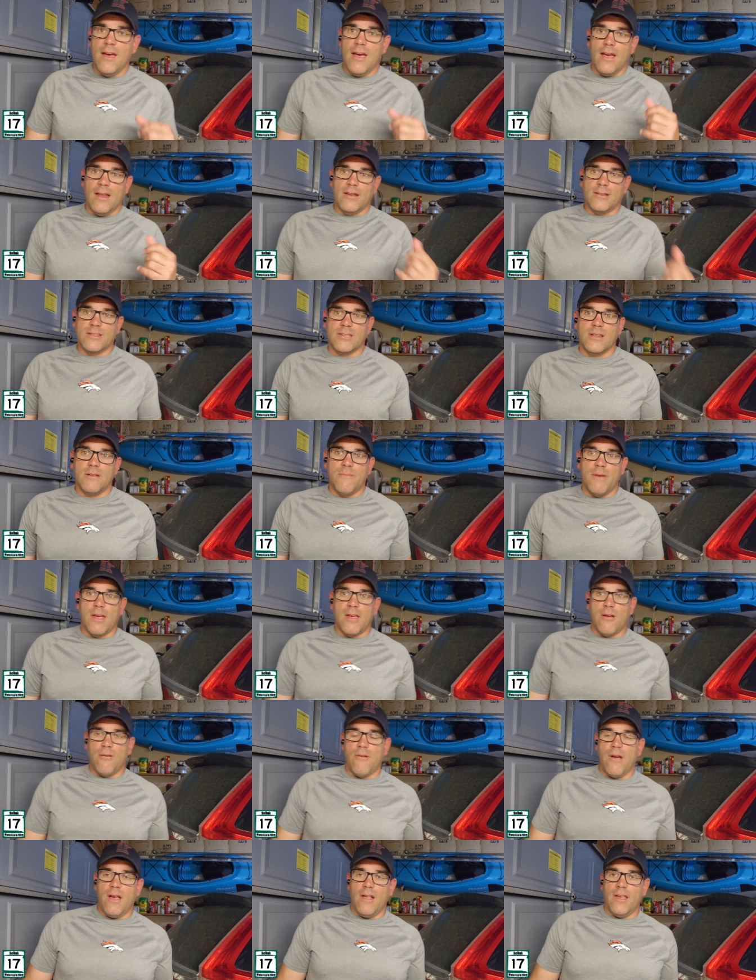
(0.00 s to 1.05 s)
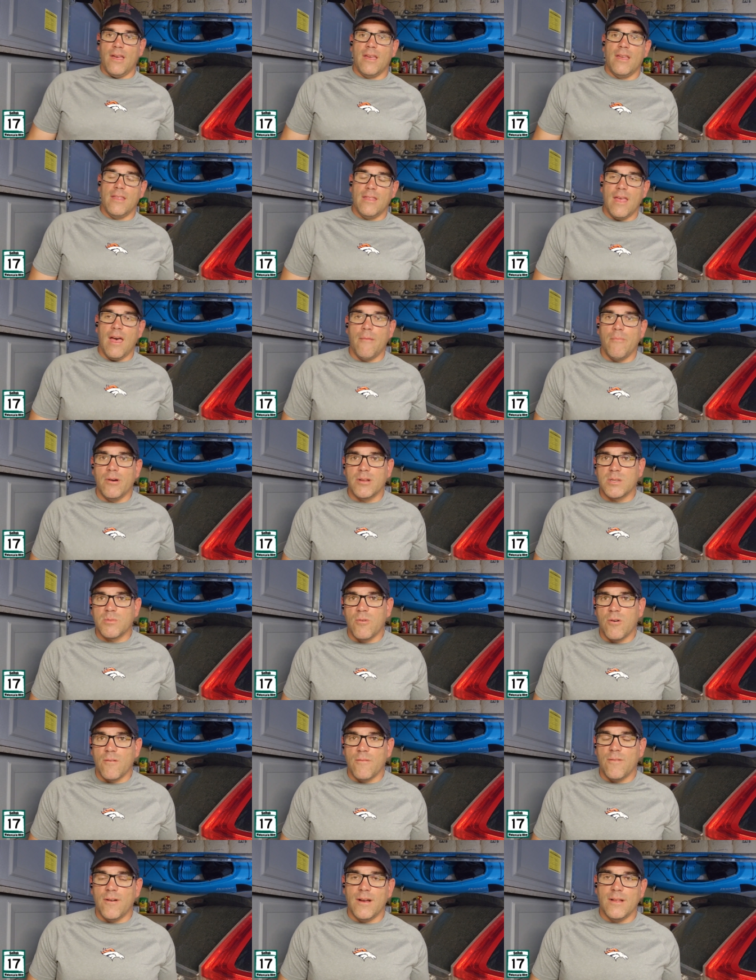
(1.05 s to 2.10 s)
and it's going to make your rally that much
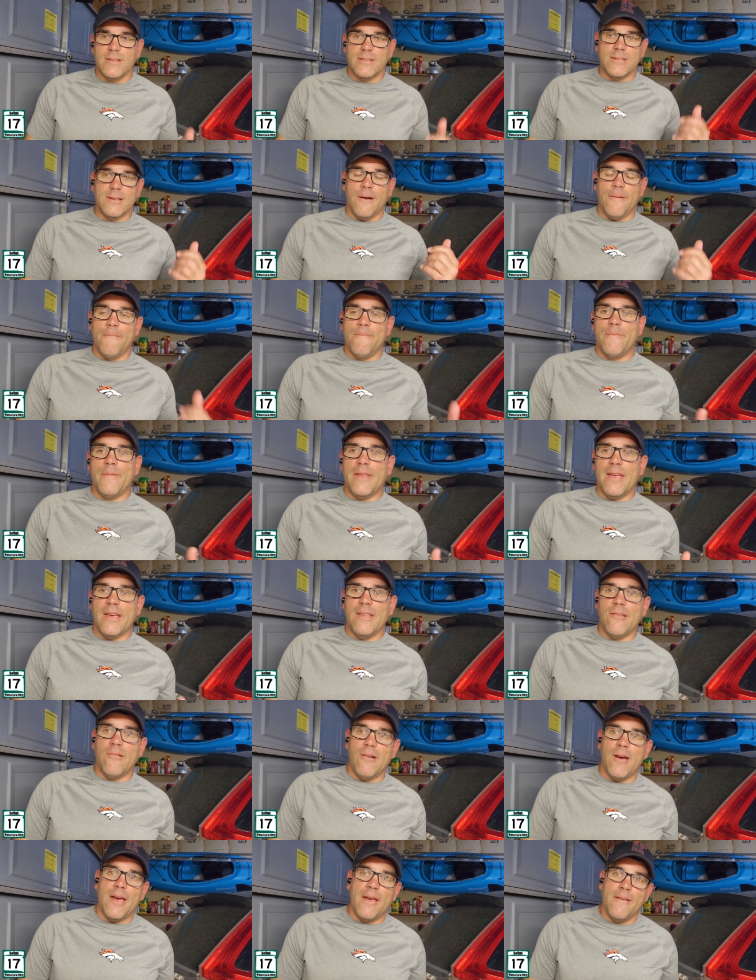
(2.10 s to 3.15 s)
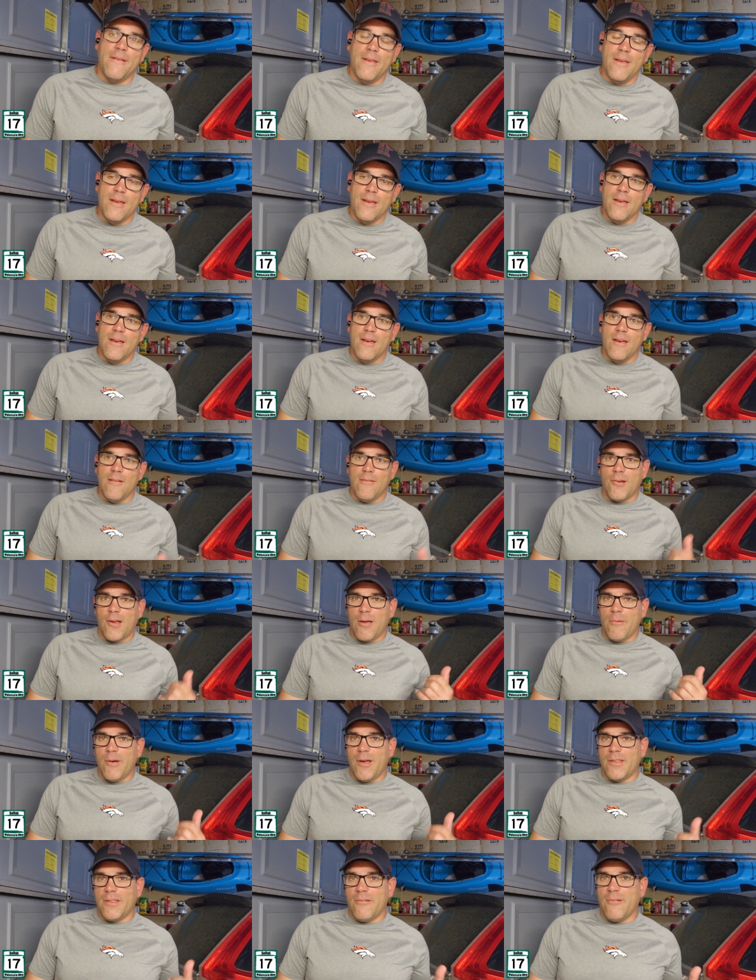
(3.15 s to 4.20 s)
more fun. So, either way, if you're
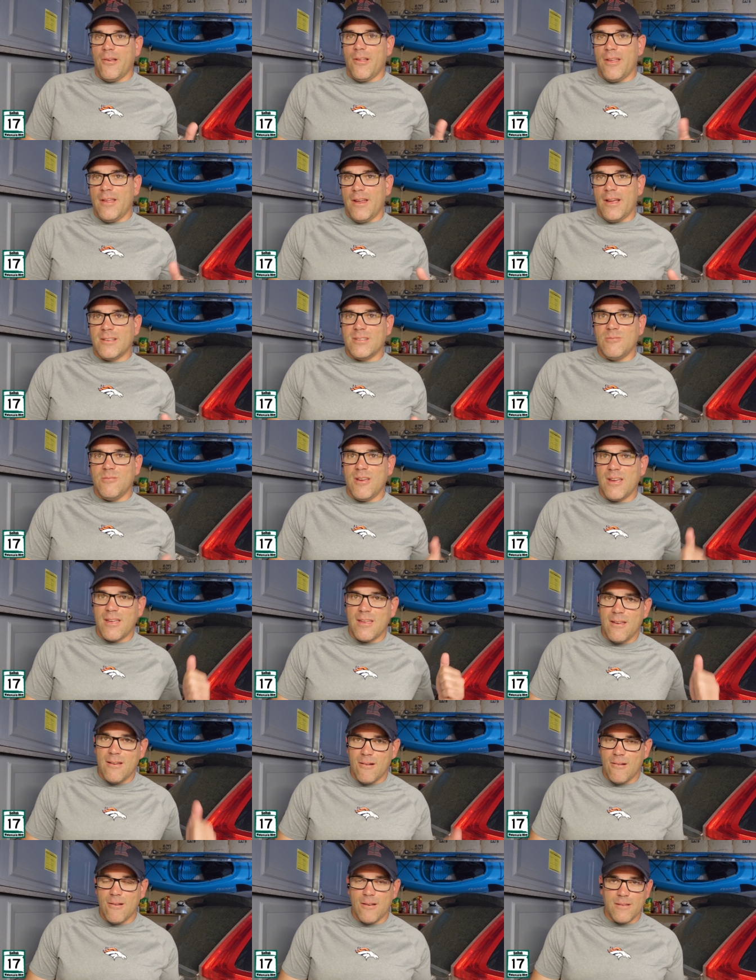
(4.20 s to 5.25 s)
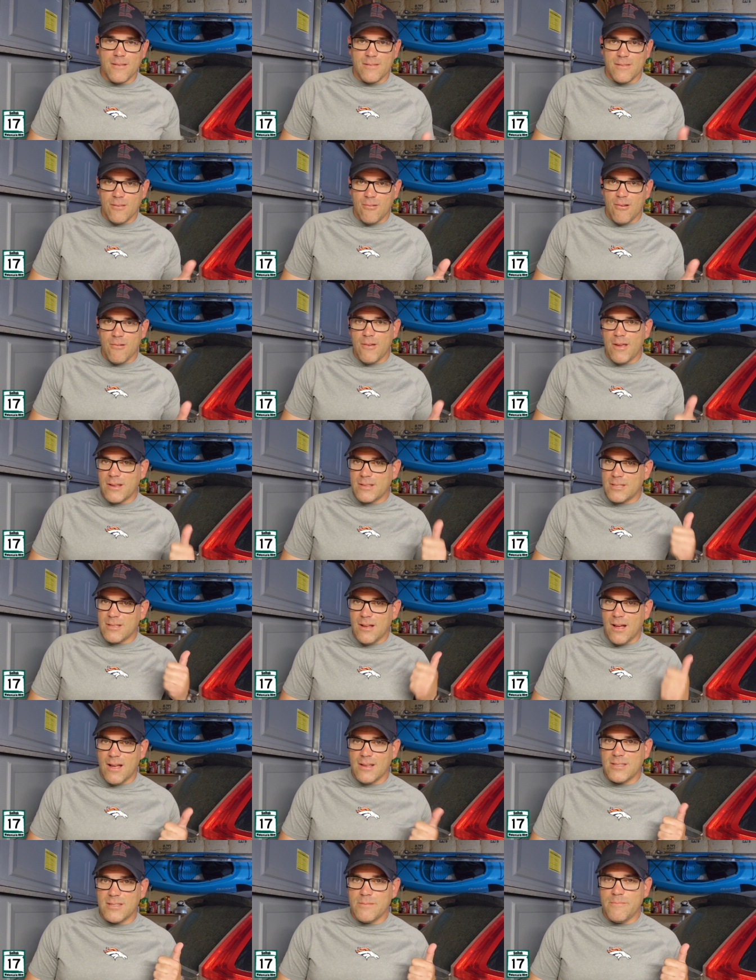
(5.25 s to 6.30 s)
coming out to rally next week or in three weeks,
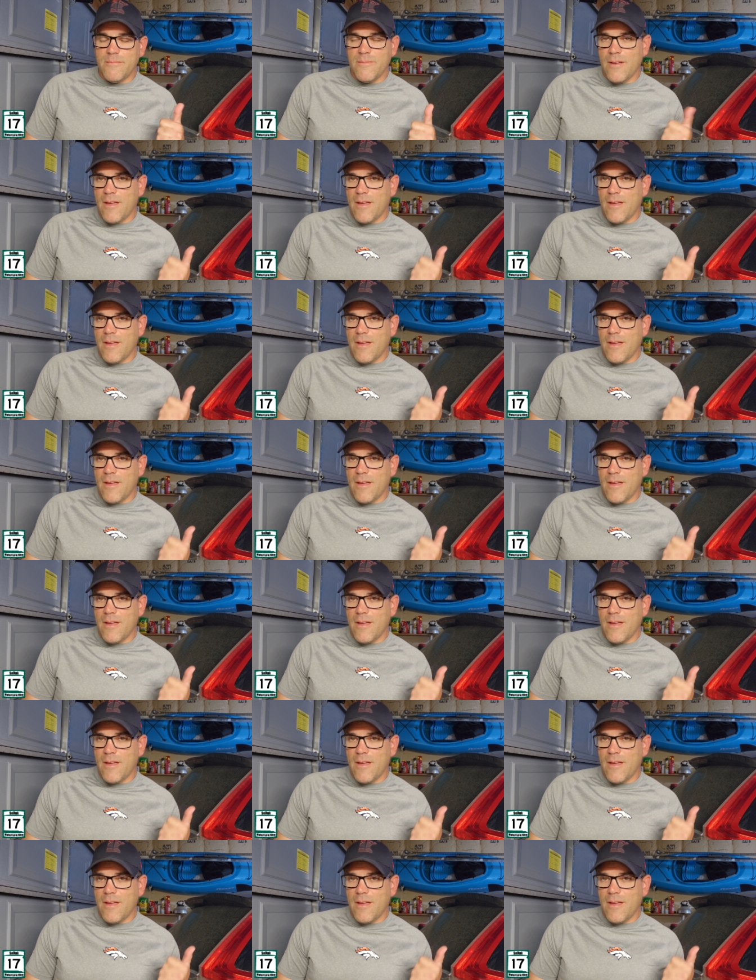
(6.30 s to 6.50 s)
awesome.